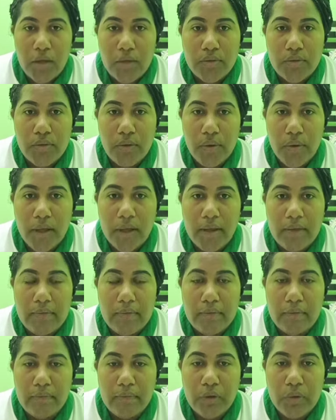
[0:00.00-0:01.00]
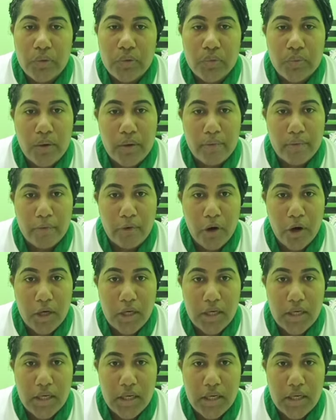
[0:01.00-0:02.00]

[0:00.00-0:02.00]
So if you do a fraud